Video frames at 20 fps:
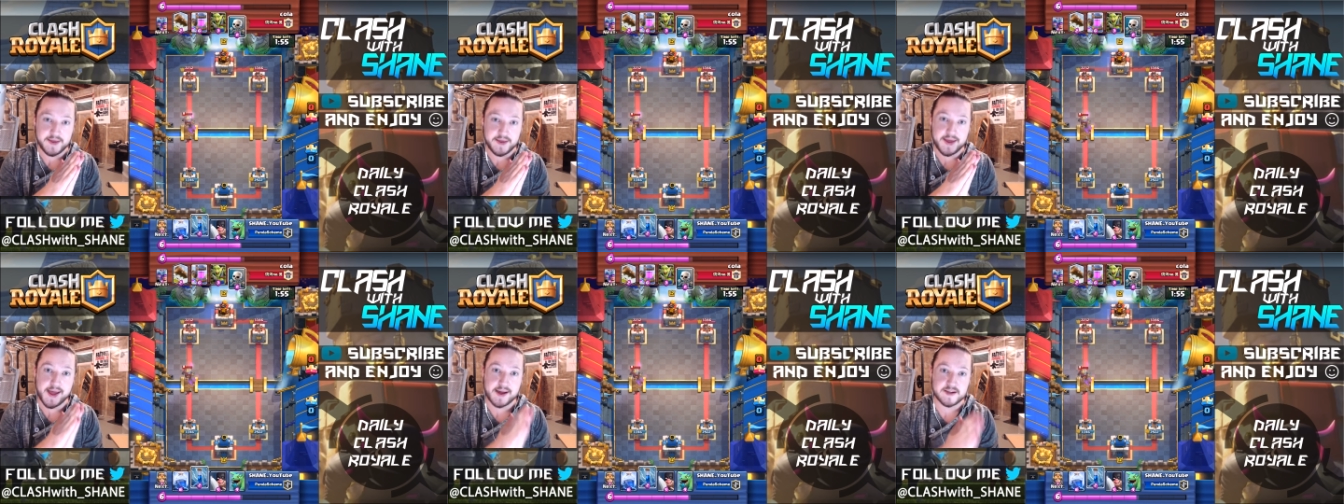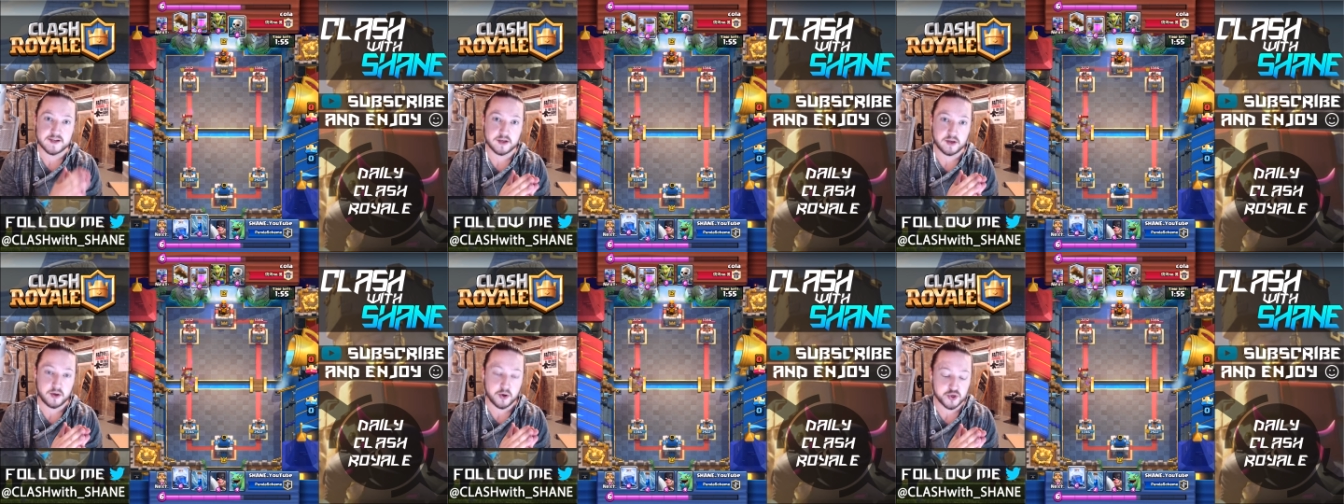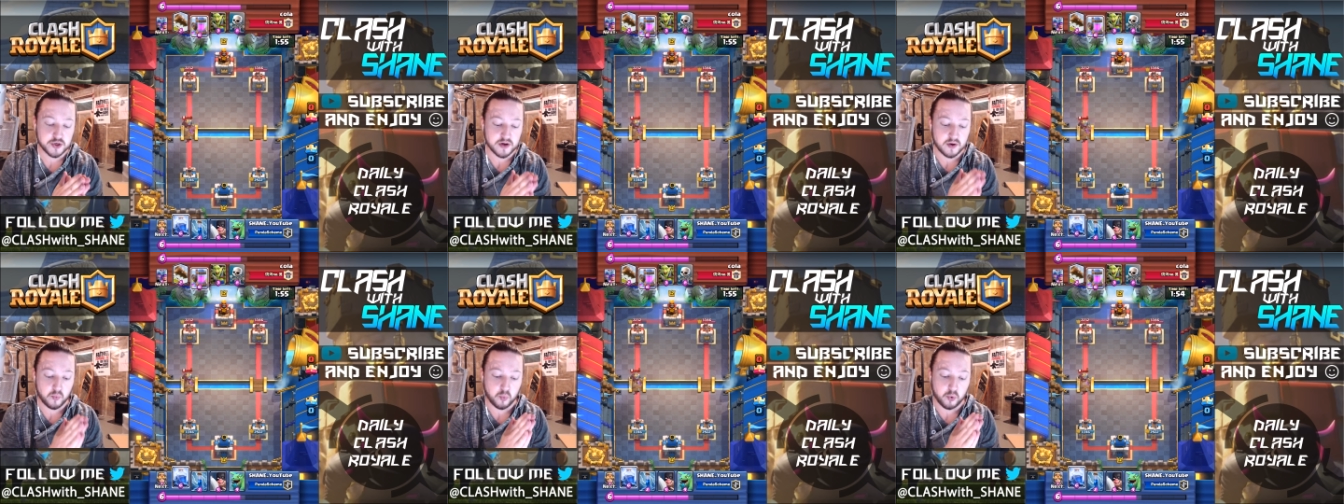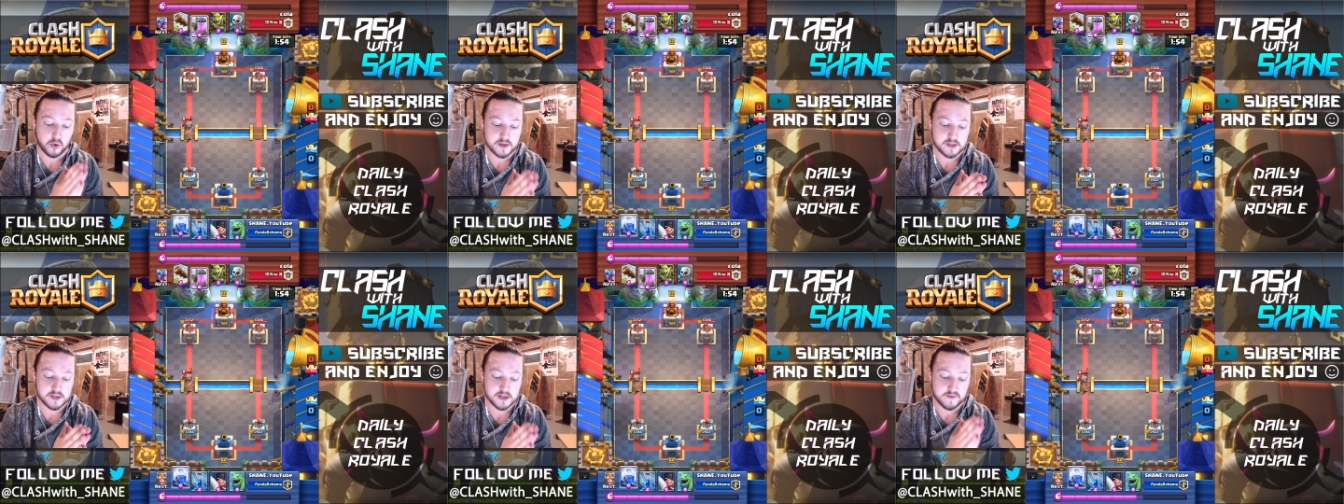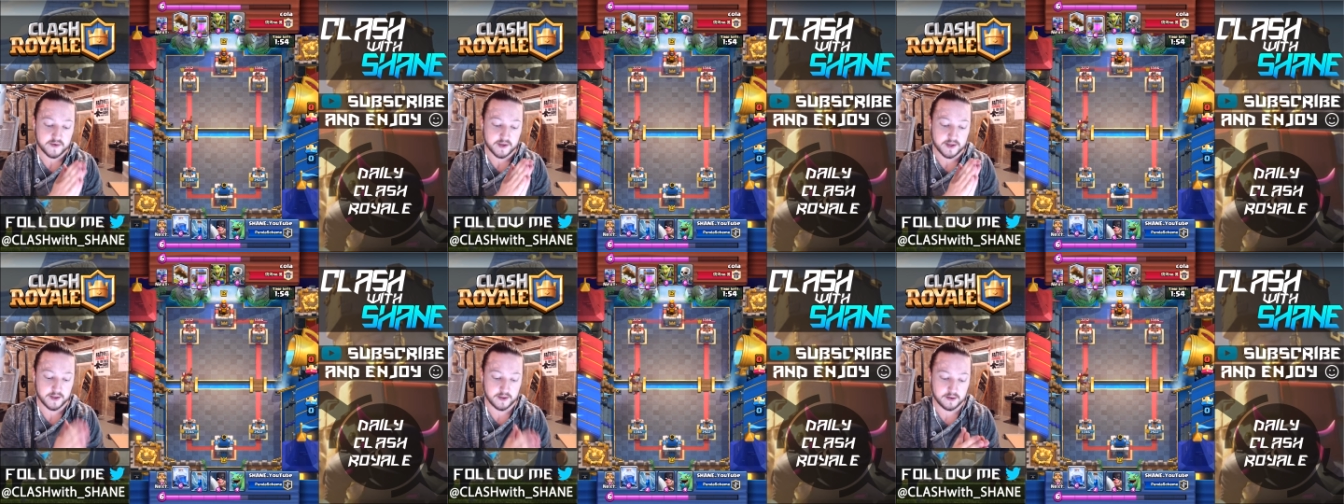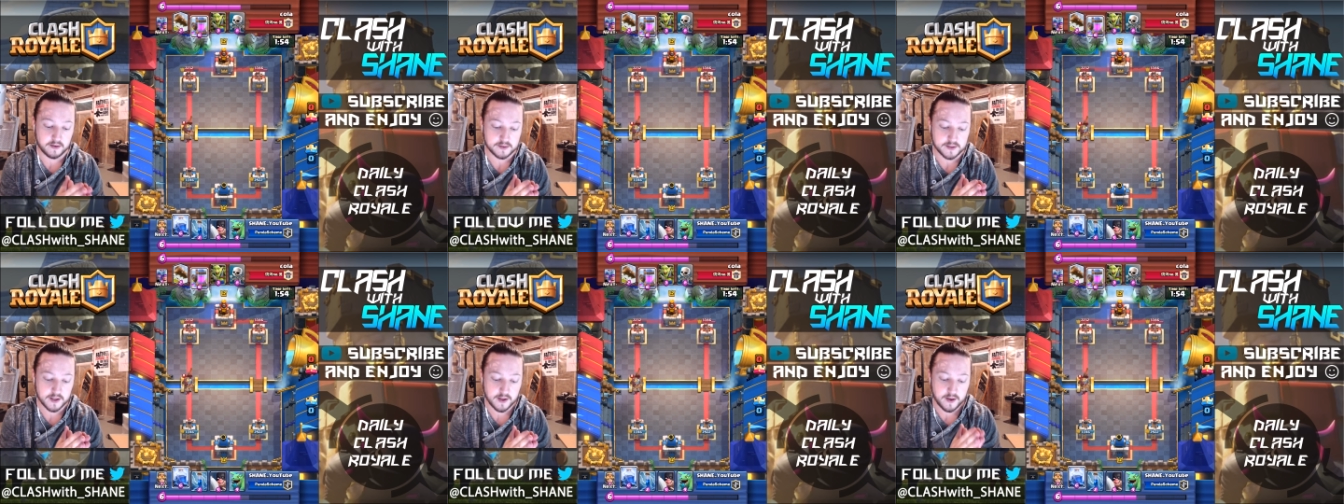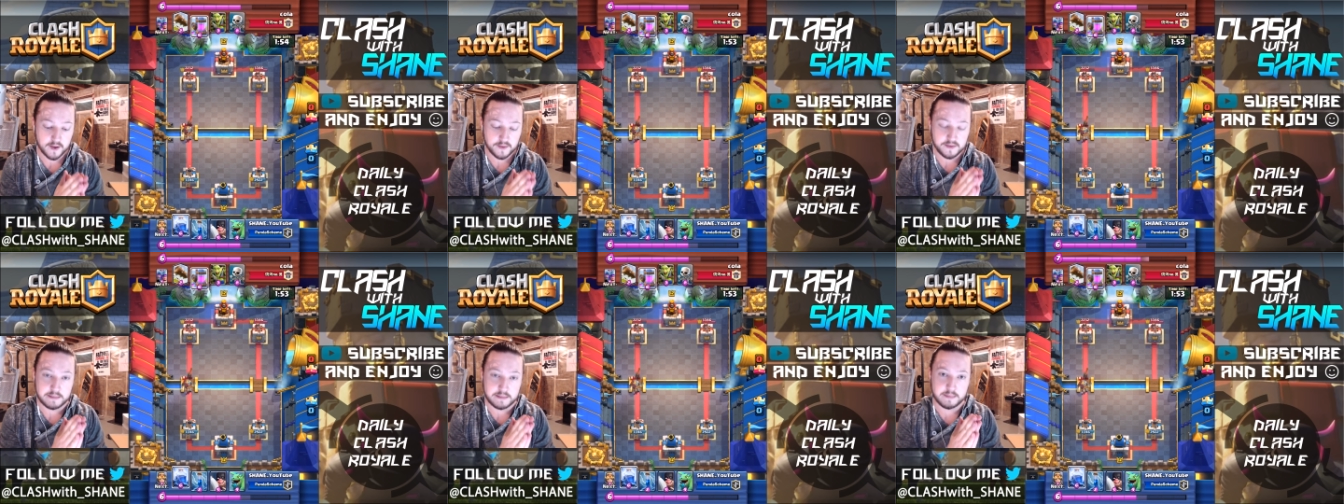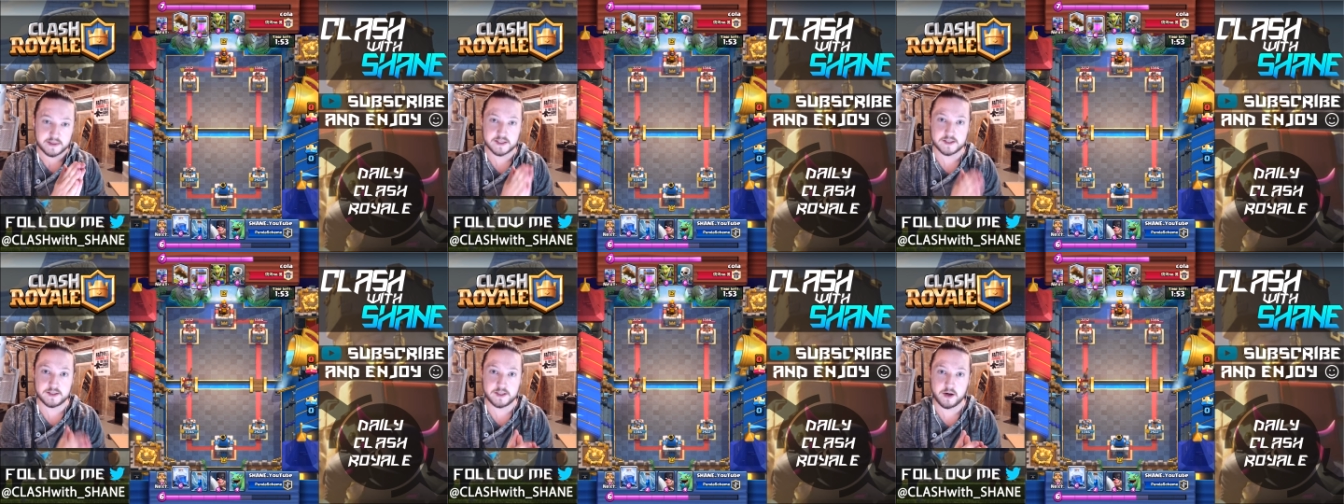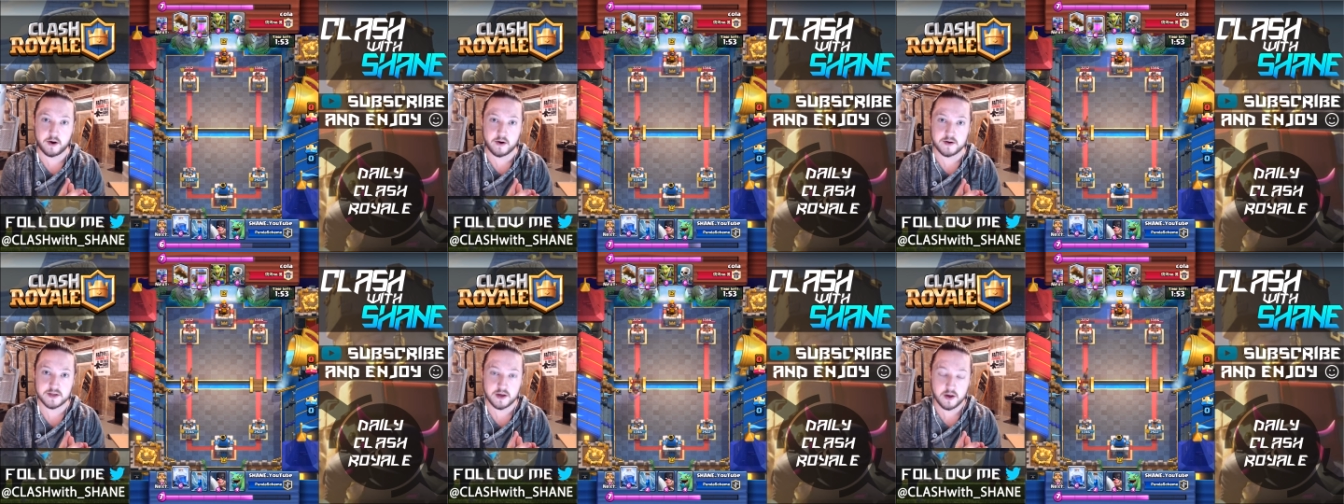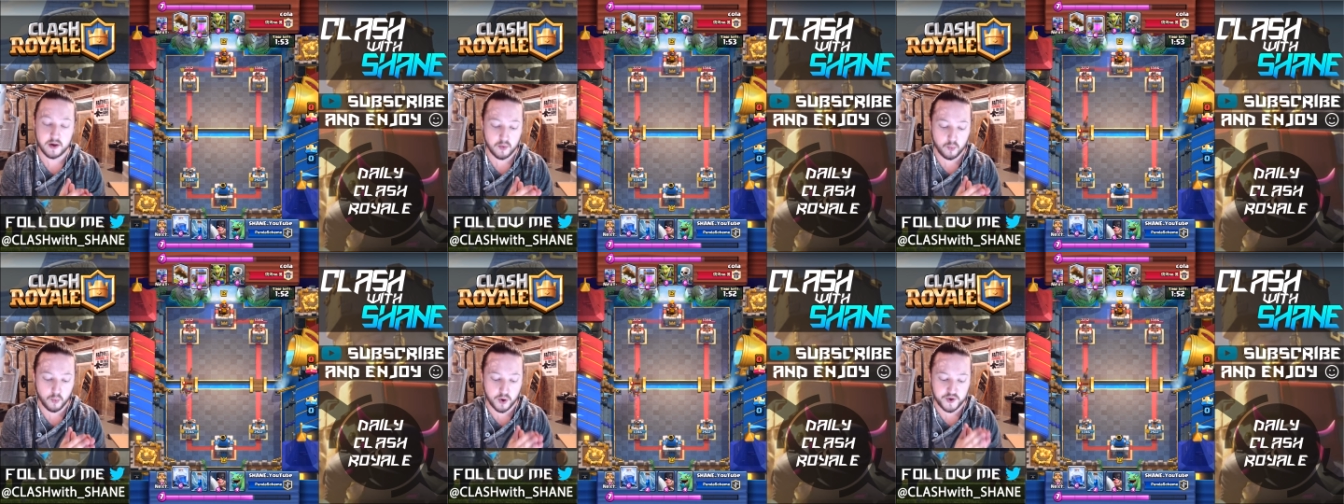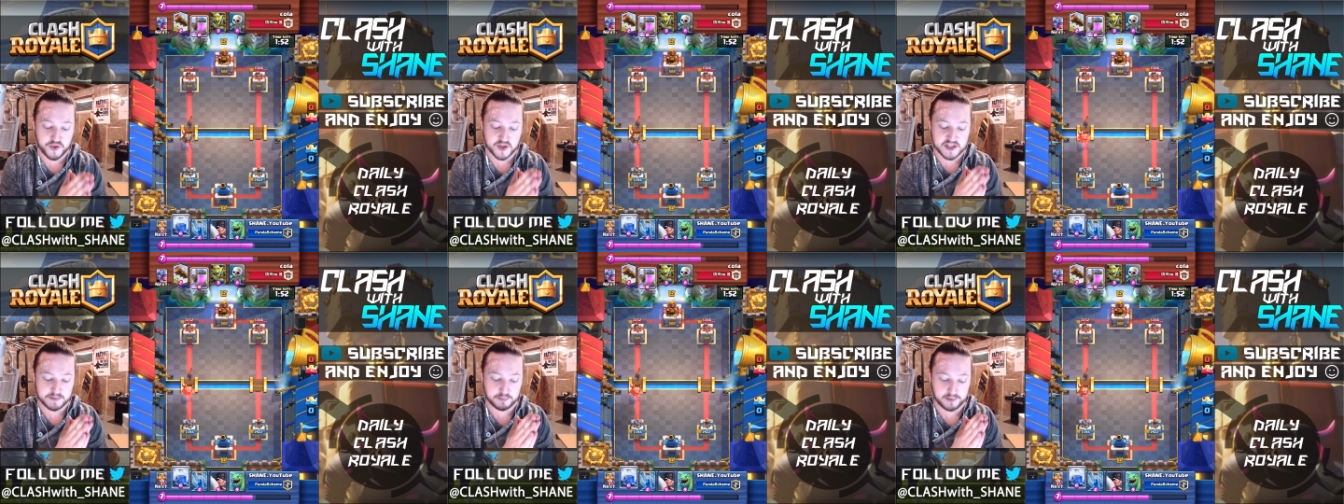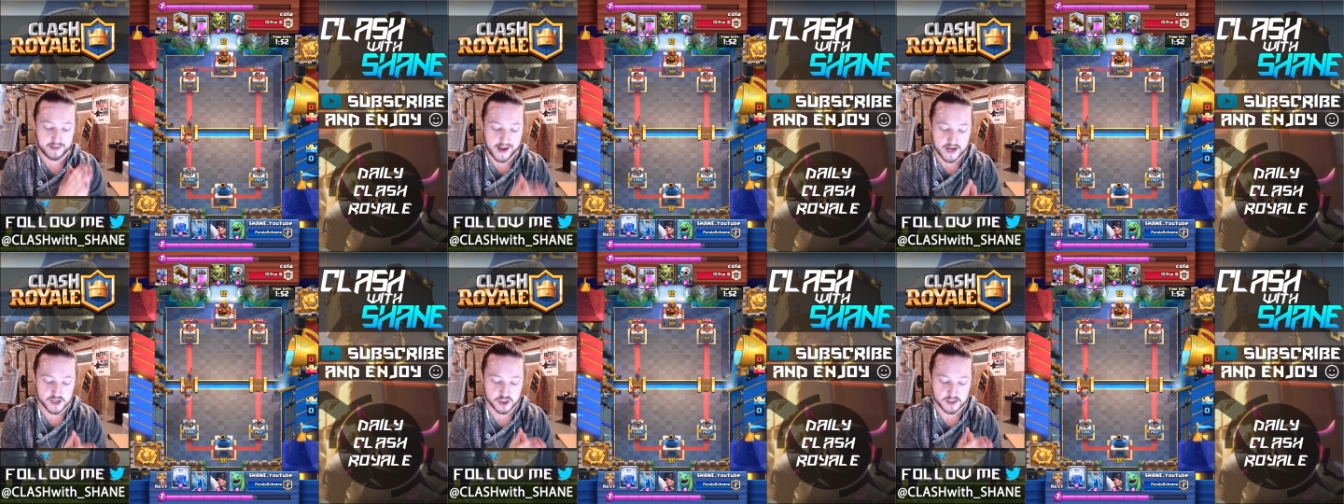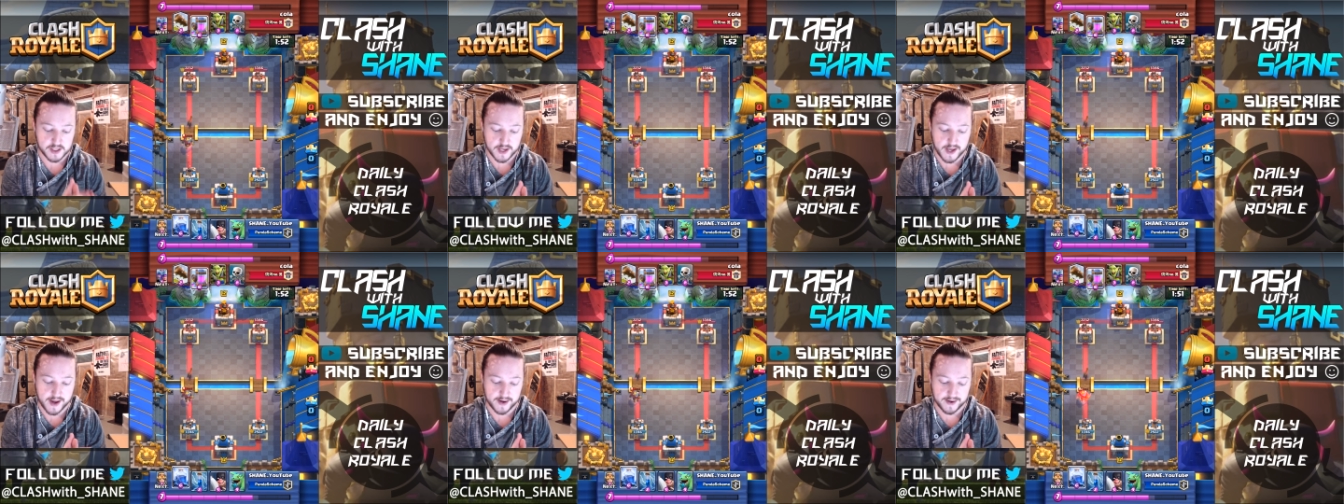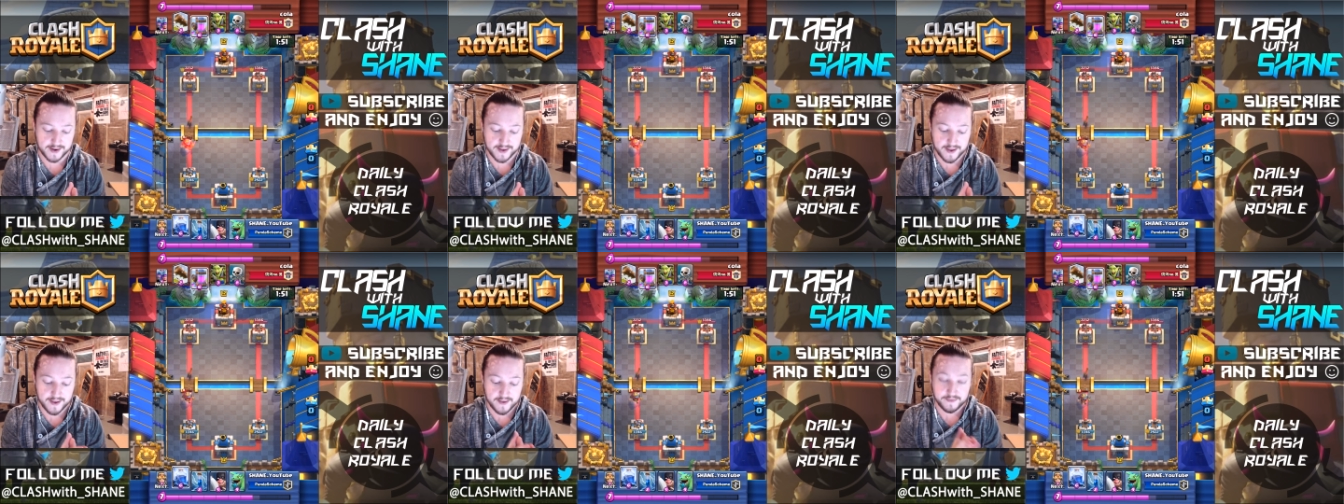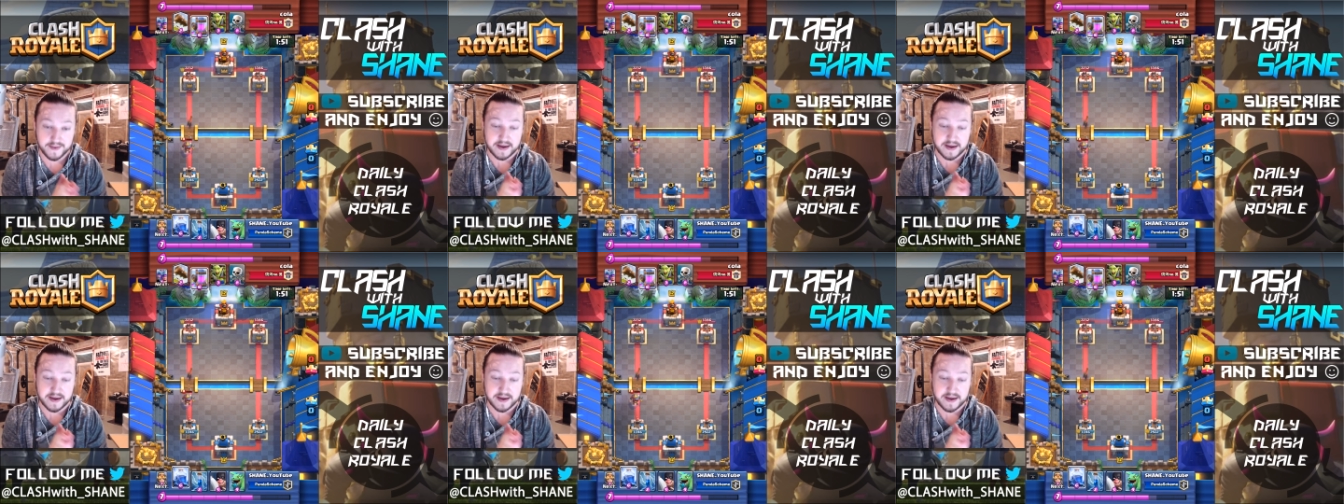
and the Executioner wouldn't have killed the Musketeers with his splash attack.